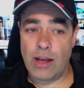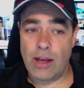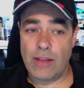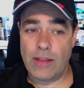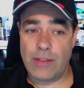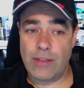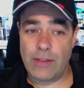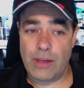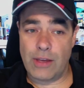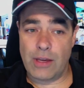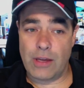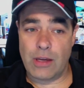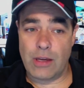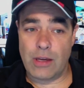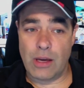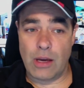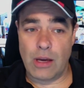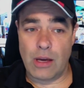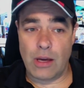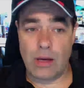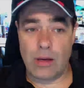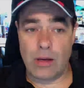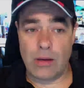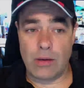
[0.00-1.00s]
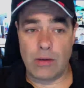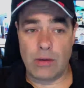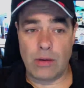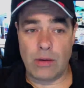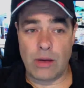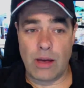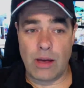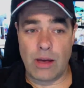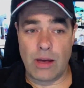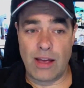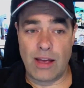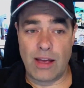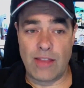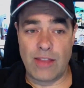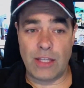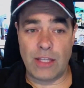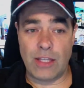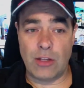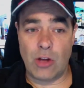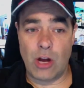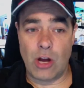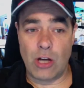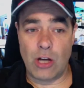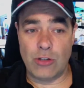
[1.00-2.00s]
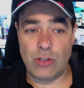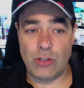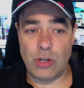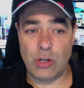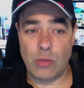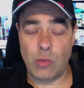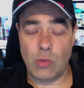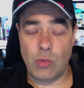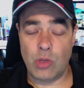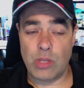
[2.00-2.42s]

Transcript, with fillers: think uh, I think long term